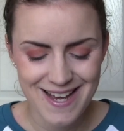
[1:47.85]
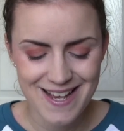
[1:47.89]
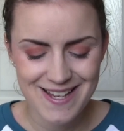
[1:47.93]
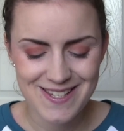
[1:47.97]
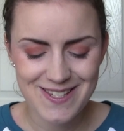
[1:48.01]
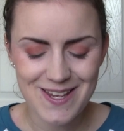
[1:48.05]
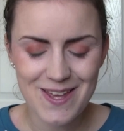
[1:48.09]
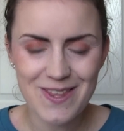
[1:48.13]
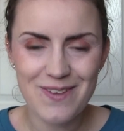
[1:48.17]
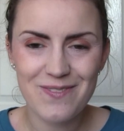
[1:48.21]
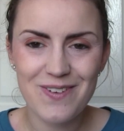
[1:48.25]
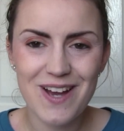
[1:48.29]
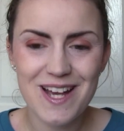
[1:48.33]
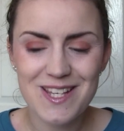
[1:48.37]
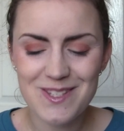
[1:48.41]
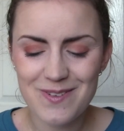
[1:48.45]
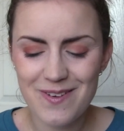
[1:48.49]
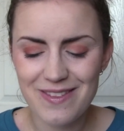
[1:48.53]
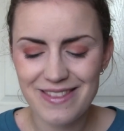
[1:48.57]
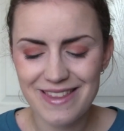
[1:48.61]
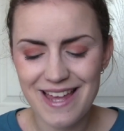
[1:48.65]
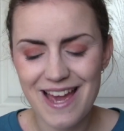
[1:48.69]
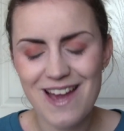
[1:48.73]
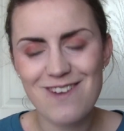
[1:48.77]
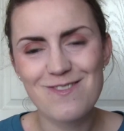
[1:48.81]
So the first
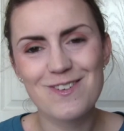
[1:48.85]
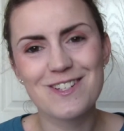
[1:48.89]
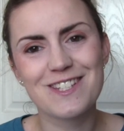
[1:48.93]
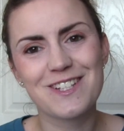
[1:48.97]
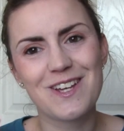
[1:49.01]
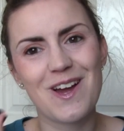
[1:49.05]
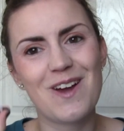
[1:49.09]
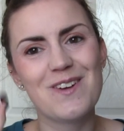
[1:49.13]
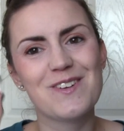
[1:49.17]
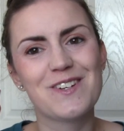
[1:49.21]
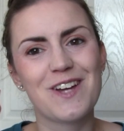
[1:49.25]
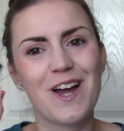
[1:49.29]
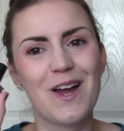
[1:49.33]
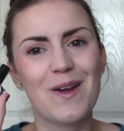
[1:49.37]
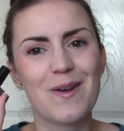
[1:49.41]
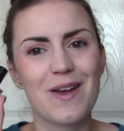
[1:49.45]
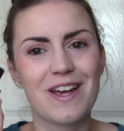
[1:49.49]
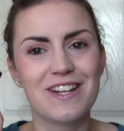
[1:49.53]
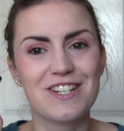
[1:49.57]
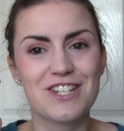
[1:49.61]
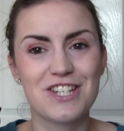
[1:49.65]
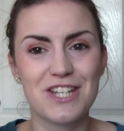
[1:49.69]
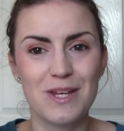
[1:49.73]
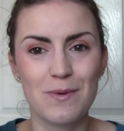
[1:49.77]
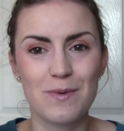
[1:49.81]
one there was Coco
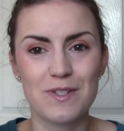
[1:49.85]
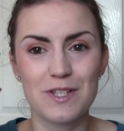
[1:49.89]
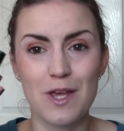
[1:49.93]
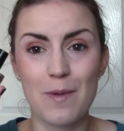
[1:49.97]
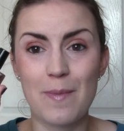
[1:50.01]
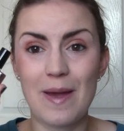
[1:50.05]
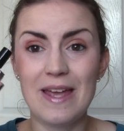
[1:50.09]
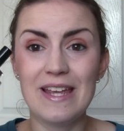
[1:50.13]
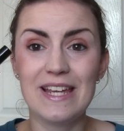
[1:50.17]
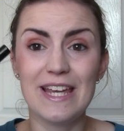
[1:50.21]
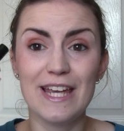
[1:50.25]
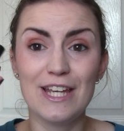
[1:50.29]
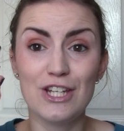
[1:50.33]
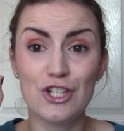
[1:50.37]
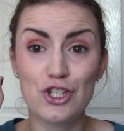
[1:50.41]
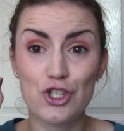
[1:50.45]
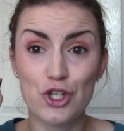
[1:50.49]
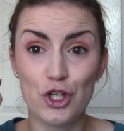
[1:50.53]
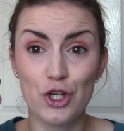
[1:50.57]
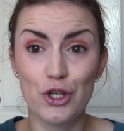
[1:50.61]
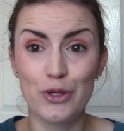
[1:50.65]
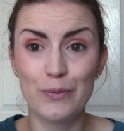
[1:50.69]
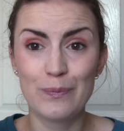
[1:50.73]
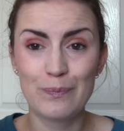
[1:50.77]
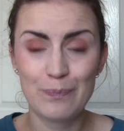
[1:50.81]
and she was opaque in
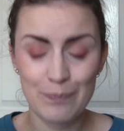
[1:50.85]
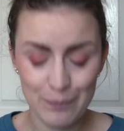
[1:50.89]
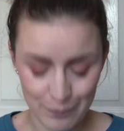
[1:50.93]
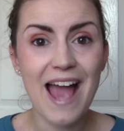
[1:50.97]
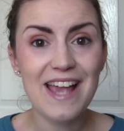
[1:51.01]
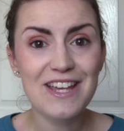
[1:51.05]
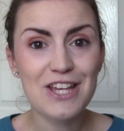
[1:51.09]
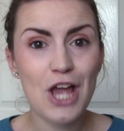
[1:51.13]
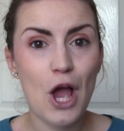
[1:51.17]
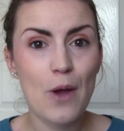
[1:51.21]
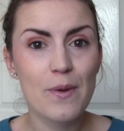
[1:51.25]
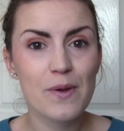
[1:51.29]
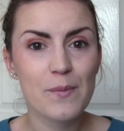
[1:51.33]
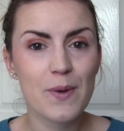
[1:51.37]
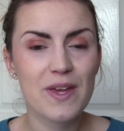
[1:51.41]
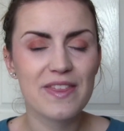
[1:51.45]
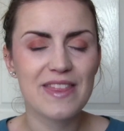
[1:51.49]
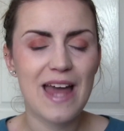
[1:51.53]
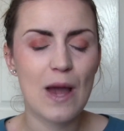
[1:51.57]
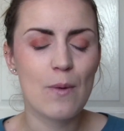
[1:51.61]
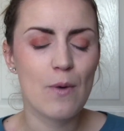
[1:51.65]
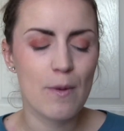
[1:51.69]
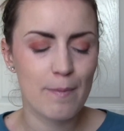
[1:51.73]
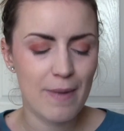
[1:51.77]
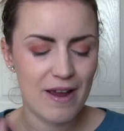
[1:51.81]
two. And going with
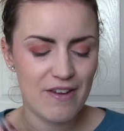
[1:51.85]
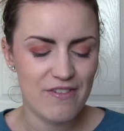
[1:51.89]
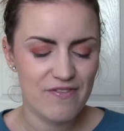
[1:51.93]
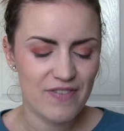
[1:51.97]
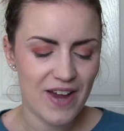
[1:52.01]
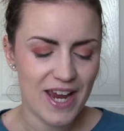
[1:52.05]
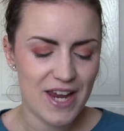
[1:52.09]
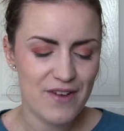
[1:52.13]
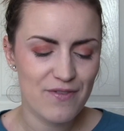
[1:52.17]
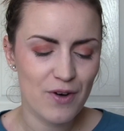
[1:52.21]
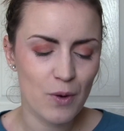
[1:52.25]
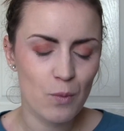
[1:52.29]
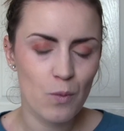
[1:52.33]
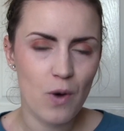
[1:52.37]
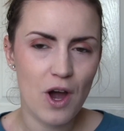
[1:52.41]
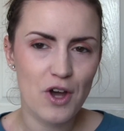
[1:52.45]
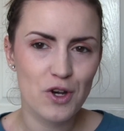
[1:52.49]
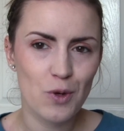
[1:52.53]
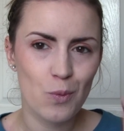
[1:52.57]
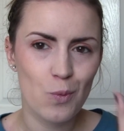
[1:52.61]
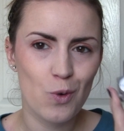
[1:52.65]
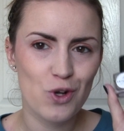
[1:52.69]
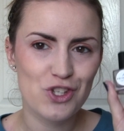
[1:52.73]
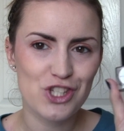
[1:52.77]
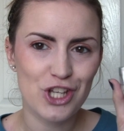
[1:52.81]
that one, my favourite
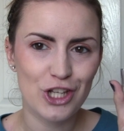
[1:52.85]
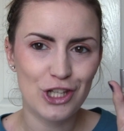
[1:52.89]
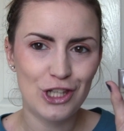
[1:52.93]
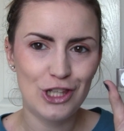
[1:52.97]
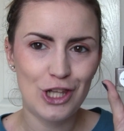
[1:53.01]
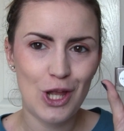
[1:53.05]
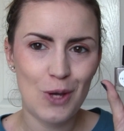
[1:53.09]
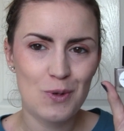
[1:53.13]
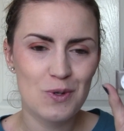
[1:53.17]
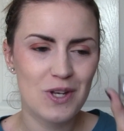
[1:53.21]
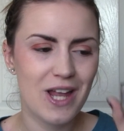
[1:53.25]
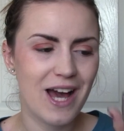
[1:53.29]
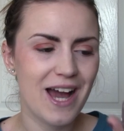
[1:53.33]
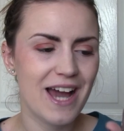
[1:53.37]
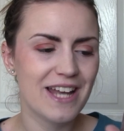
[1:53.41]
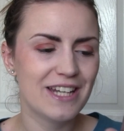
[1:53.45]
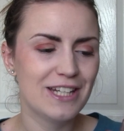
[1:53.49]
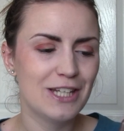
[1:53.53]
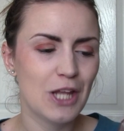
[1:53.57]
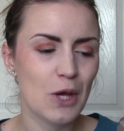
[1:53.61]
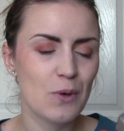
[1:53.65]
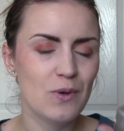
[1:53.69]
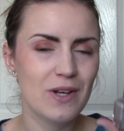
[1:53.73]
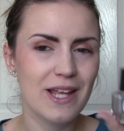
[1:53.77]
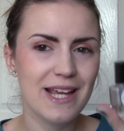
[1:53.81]
one was Lola.
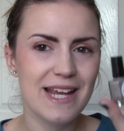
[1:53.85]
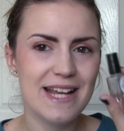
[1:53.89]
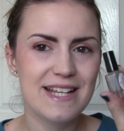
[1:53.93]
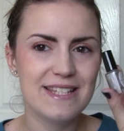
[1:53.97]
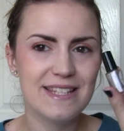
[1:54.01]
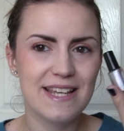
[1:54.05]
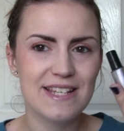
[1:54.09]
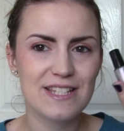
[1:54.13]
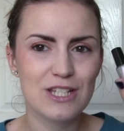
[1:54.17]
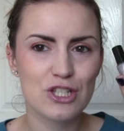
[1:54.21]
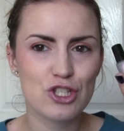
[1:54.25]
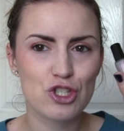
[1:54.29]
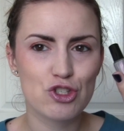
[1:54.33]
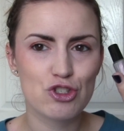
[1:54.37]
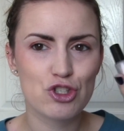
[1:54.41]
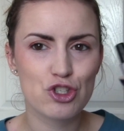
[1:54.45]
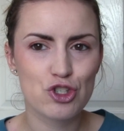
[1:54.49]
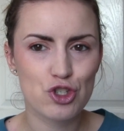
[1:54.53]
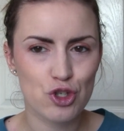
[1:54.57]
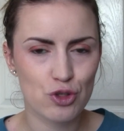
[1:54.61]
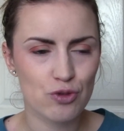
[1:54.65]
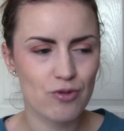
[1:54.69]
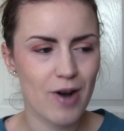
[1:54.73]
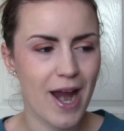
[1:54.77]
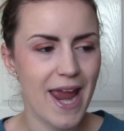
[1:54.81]
And Lola is this
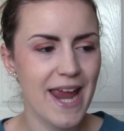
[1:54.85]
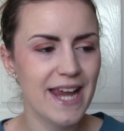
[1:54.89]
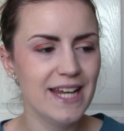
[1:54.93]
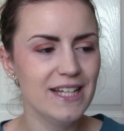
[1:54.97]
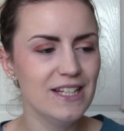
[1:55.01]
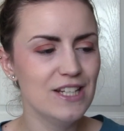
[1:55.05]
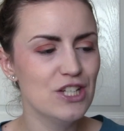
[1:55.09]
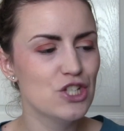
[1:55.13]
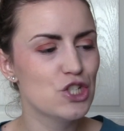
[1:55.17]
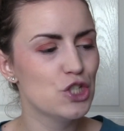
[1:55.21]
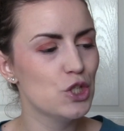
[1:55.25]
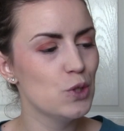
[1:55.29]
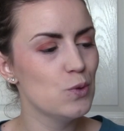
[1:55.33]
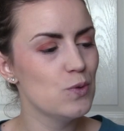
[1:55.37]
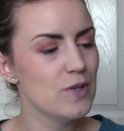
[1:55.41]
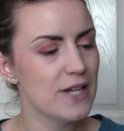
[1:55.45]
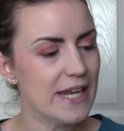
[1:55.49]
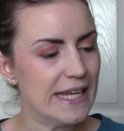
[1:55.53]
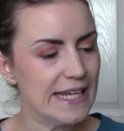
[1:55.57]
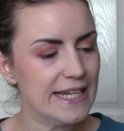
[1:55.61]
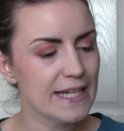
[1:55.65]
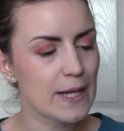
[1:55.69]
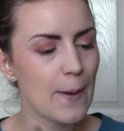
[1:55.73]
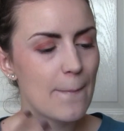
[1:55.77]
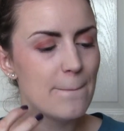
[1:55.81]
strange,
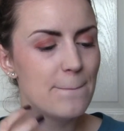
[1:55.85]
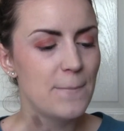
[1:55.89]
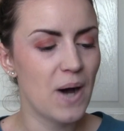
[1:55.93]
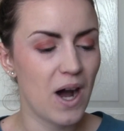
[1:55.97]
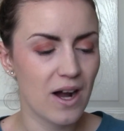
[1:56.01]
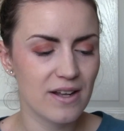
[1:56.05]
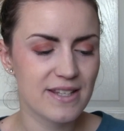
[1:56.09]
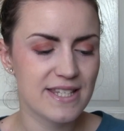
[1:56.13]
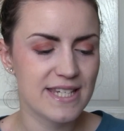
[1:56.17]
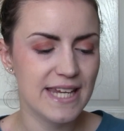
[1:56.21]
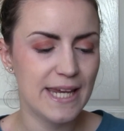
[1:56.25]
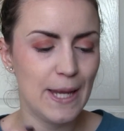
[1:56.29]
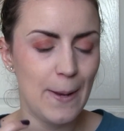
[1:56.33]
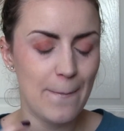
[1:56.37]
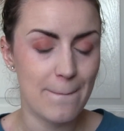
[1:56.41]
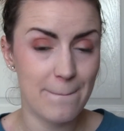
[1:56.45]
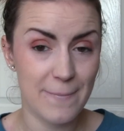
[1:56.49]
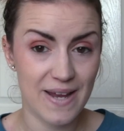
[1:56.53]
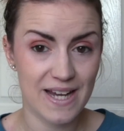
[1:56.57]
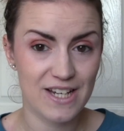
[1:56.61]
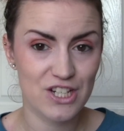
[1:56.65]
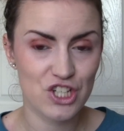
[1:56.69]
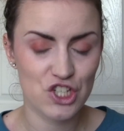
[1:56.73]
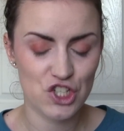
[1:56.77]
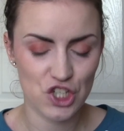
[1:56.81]
unique putty
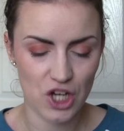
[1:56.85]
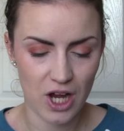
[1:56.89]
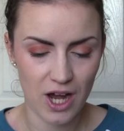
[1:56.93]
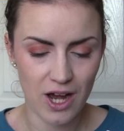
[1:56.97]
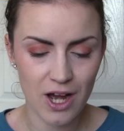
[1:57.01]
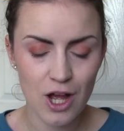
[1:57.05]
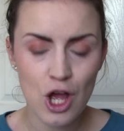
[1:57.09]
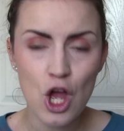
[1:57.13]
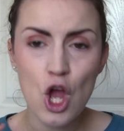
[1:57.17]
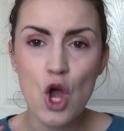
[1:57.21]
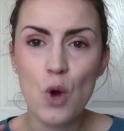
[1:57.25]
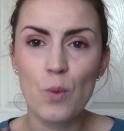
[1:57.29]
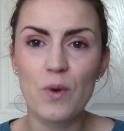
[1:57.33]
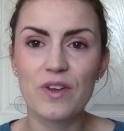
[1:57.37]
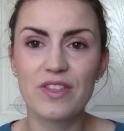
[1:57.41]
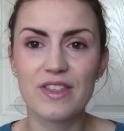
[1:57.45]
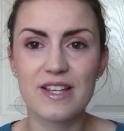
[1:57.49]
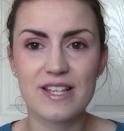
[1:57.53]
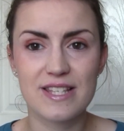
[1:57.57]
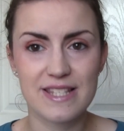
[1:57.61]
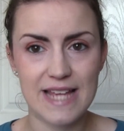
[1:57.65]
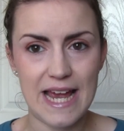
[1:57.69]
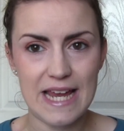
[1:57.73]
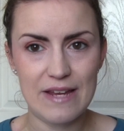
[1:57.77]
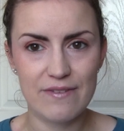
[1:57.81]
mixture with
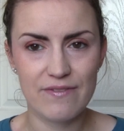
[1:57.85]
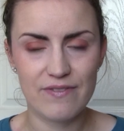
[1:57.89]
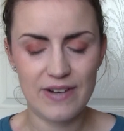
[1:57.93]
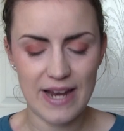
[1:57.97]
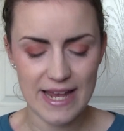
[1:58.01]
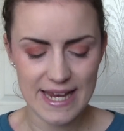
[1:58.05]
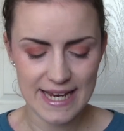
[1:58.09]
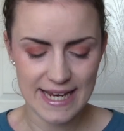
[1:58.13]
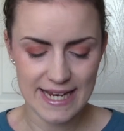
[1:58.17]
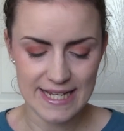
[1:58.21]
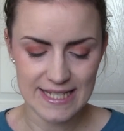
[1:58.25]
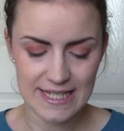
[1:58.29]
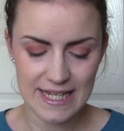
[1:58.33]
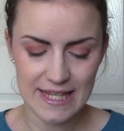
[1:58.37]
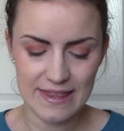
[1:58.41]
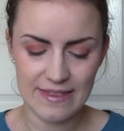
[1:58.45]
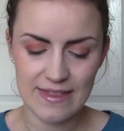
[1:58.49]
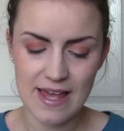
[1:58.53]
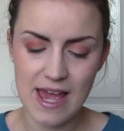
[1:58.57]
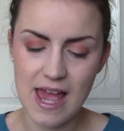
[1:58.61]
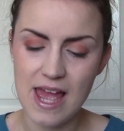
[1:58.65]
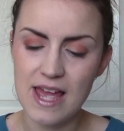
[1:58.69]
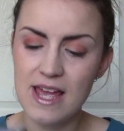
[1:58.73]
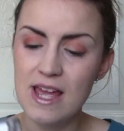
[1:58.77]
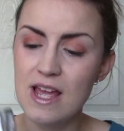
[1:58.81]
the same flakies in
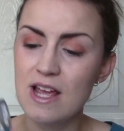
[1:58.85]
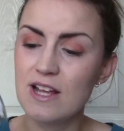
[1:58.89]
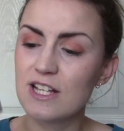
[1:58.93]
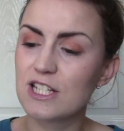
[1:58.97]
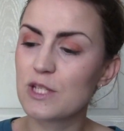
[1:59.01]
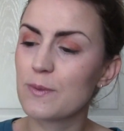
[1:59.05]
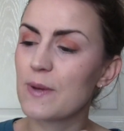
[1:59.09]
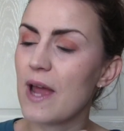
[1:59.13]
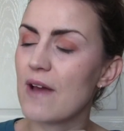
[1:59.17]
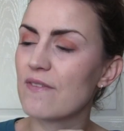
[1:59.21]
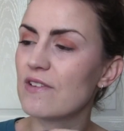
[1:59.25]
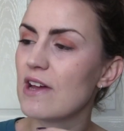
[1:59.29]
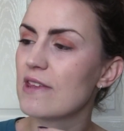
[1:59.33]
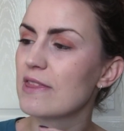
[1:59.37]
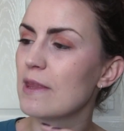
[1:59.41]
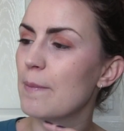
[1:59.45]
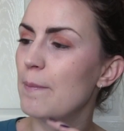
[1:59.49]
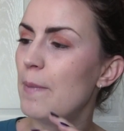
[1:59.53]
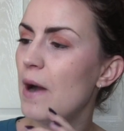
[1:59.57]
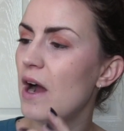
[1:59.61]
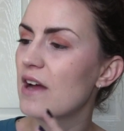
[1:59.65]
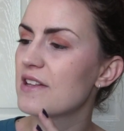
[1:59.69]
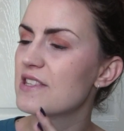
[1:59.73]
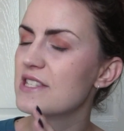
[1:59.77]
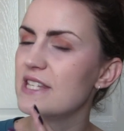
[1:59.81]
there. So we have like the
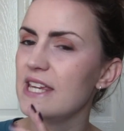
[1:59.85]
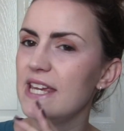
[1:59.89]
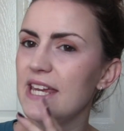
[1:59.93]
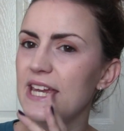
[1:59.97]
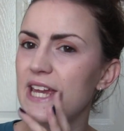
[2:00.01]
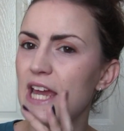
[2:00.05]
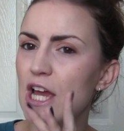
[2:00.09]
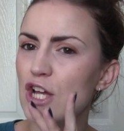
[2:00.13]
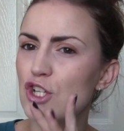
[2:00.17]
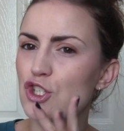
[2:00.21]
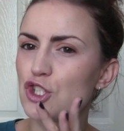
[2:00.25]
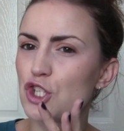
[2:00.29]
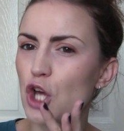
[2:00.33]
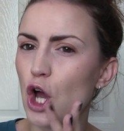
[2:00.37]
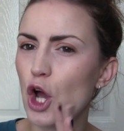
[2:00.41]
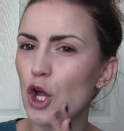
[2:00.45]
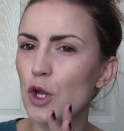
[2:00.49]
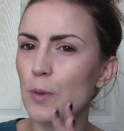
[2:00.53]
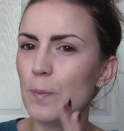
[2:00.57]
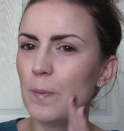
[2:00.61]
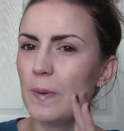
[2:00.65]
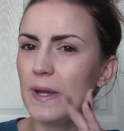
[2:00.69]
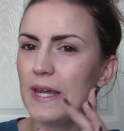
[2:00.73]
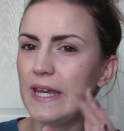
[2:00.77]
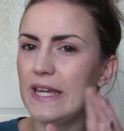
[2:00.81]
putty,
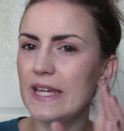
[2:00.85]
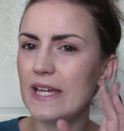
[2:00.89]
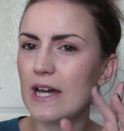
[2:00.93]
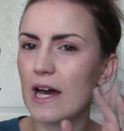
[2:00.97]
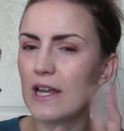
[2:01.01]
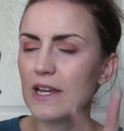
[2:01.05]
taupey